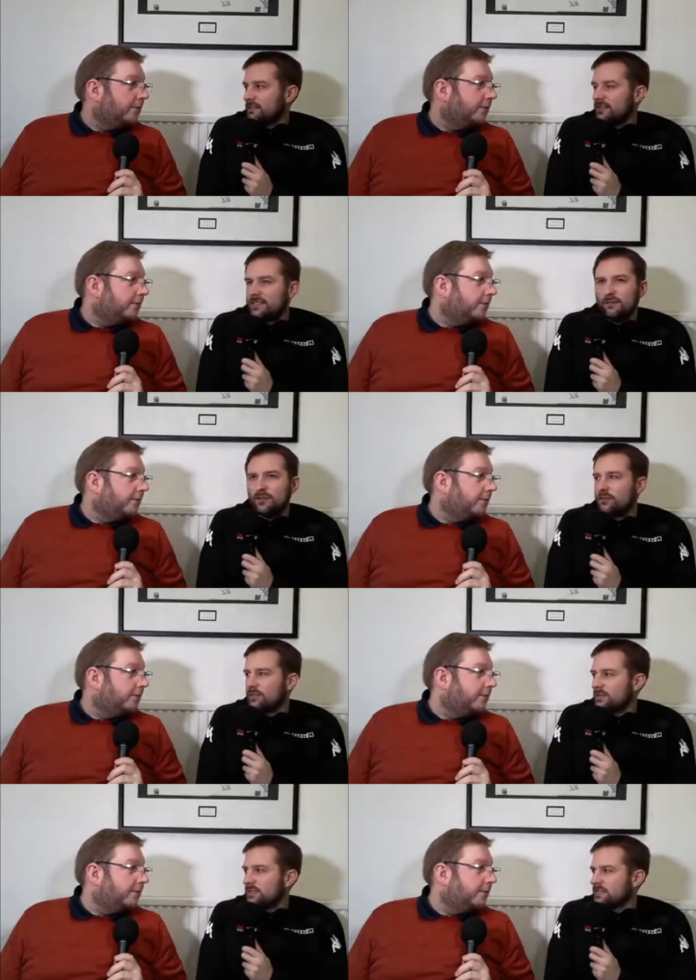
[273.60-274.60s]
Speaker 1: It's
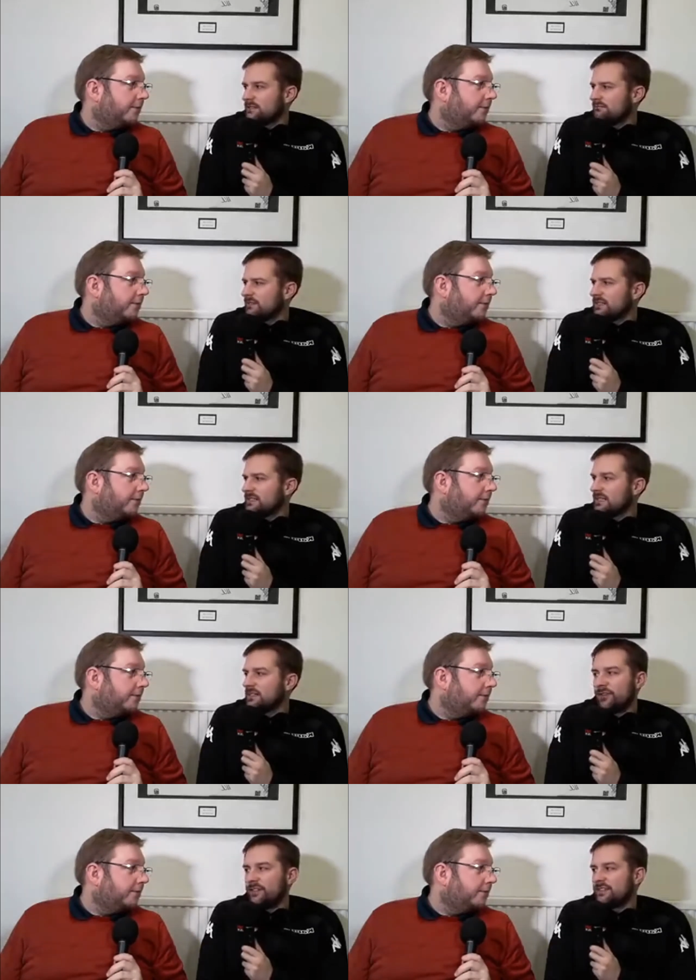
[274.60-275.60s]
after Christmas. It's in. I think
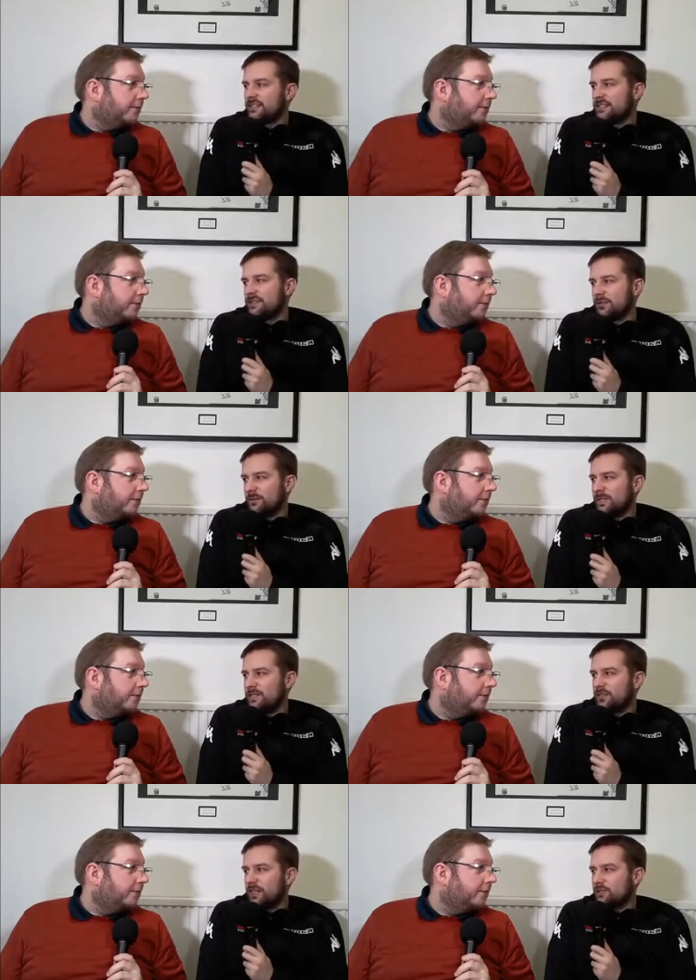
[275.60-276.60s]
it's later on in the season,
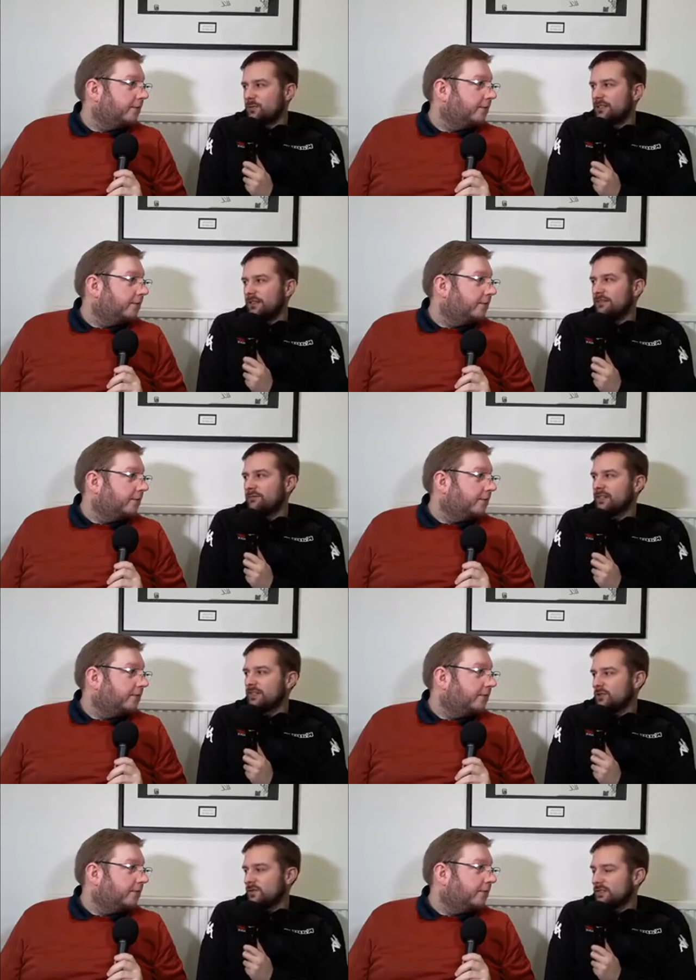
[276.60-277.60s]
but I've been trying to swindle an
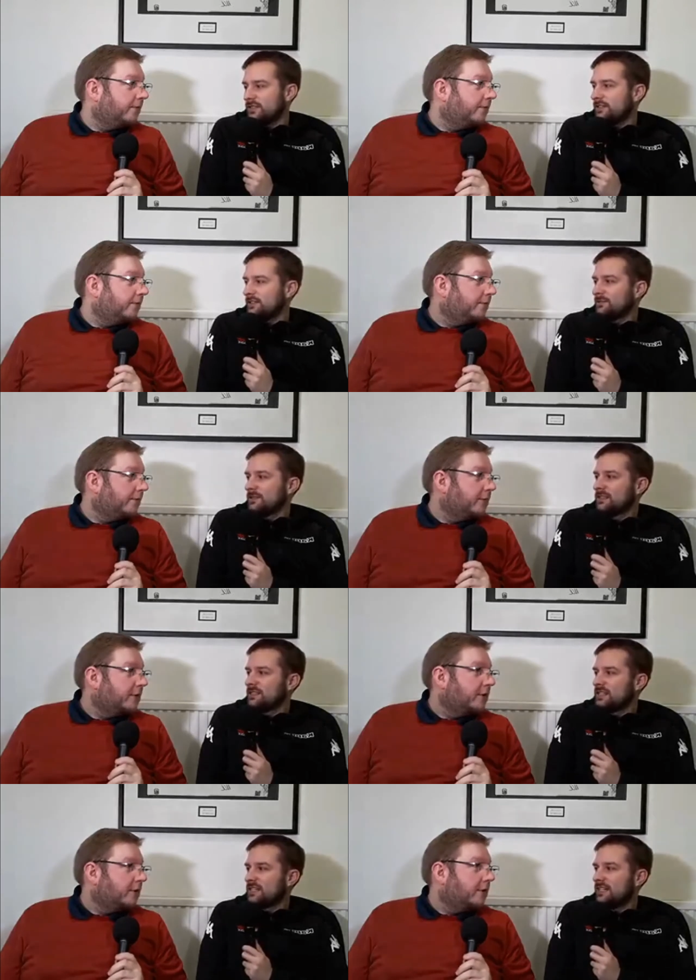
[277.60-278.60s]
invite over to that.
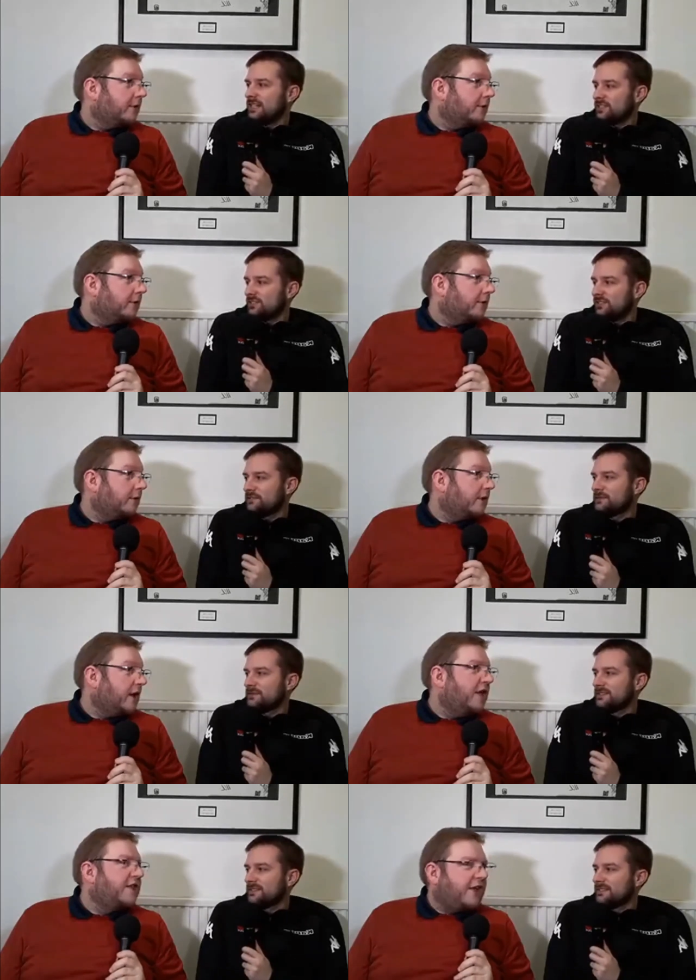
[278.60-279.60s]
I think it's in Carcassonne.
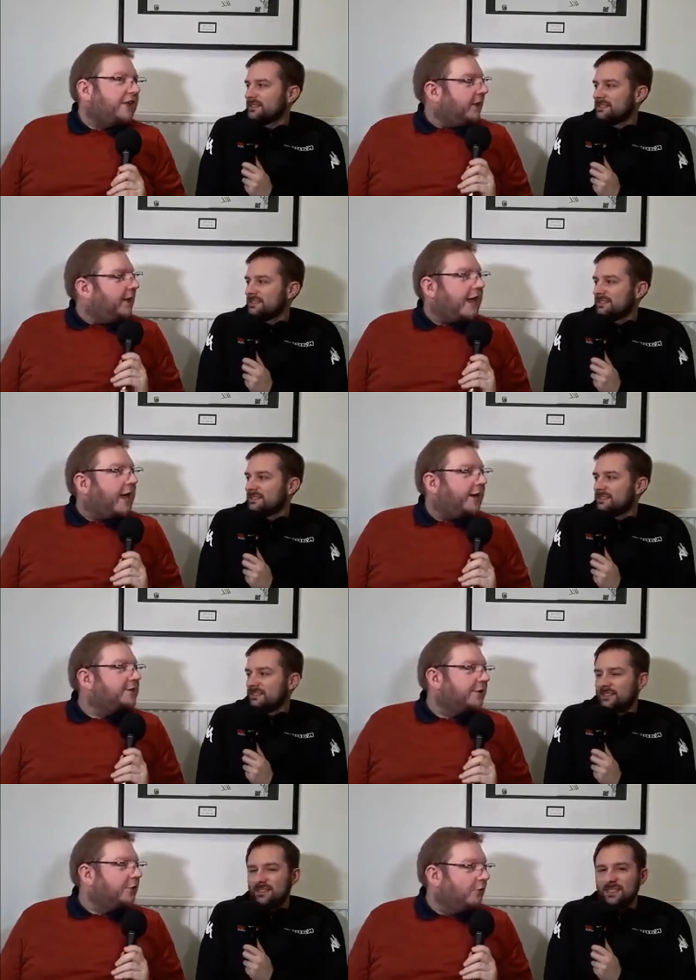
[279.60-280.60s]
Speaker 2: Uh, they've held it at
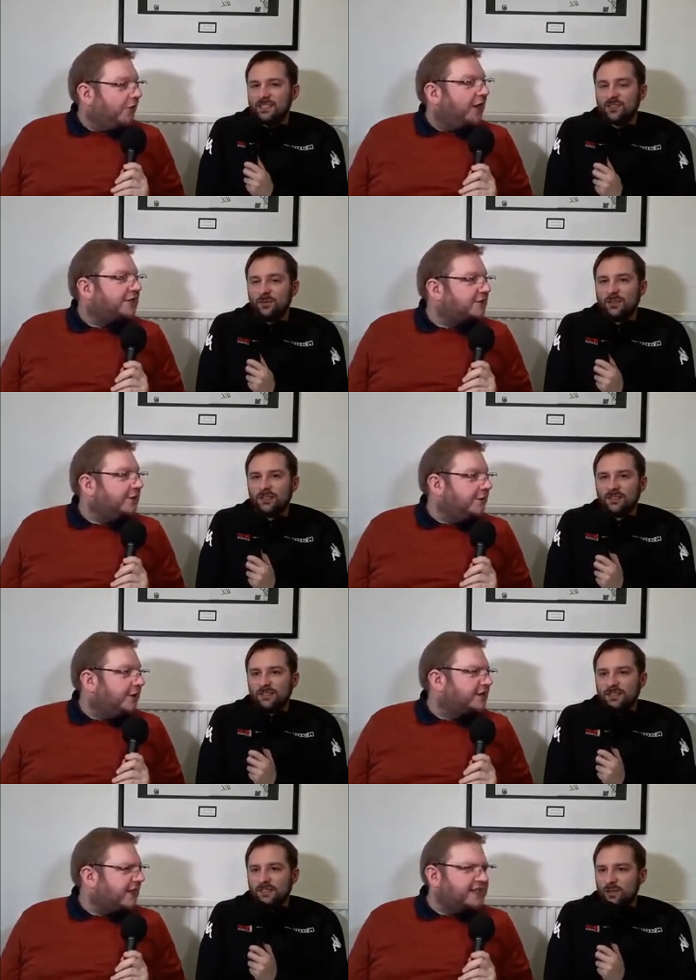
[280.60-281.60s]
Carcassonne yeah, over the so last I'm,
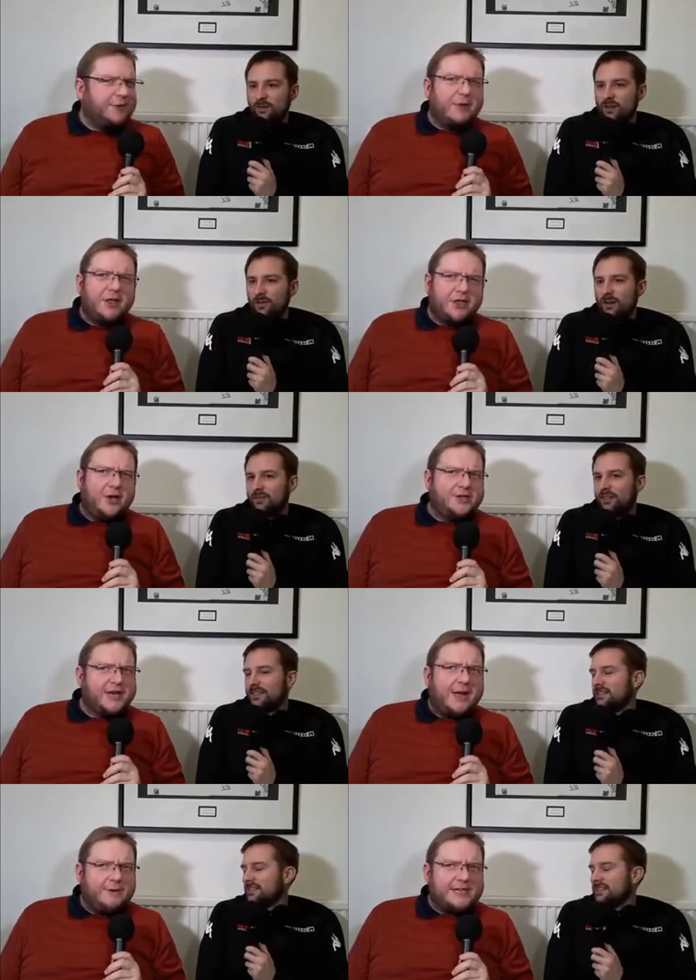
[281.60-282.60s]
two years. I think so it's got, the
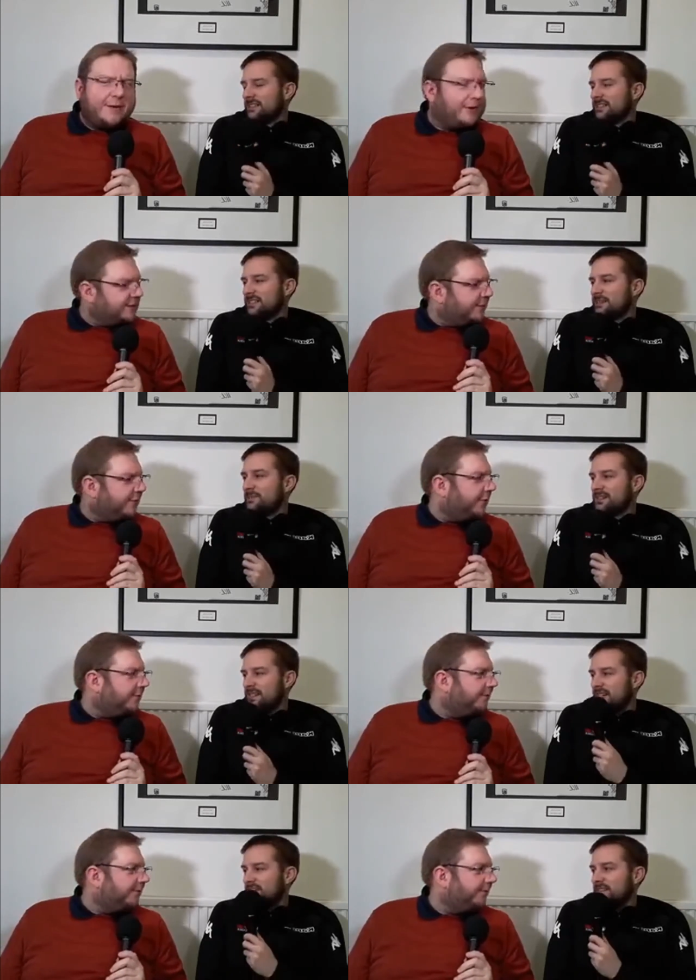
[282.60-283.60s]
3rd um, time it's happening. It's
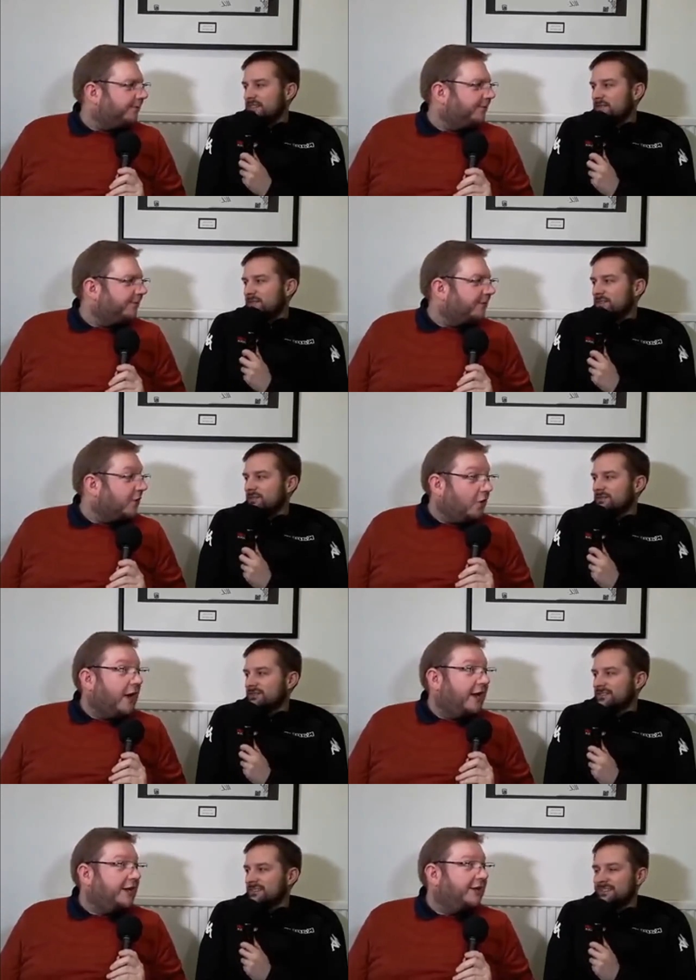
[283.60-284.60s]
in my
Speaker 1: diary, Dave. So
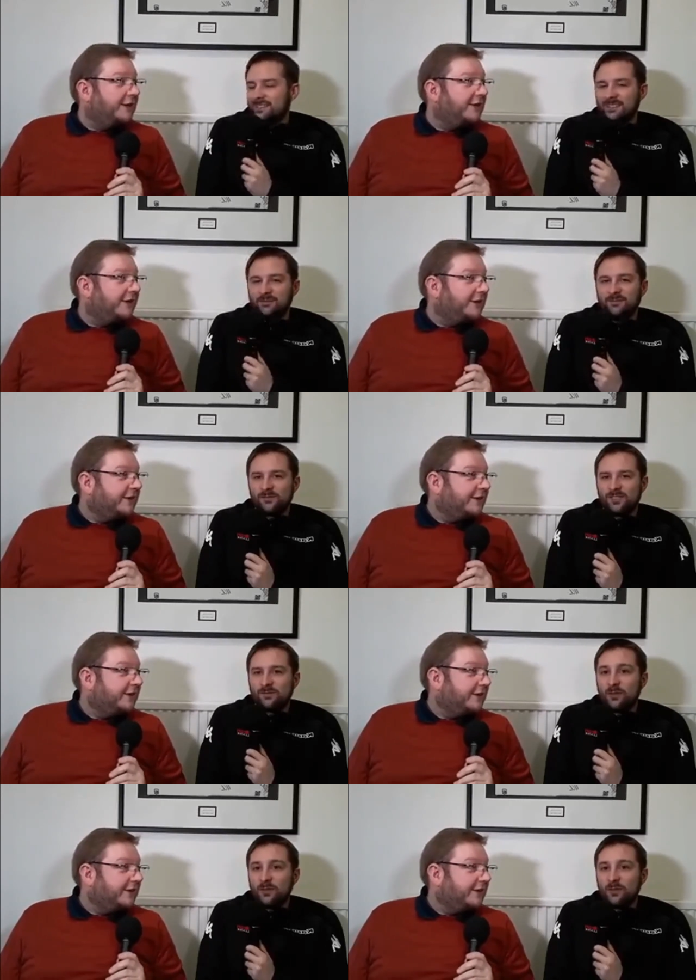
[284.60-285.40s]
all right, um, we'll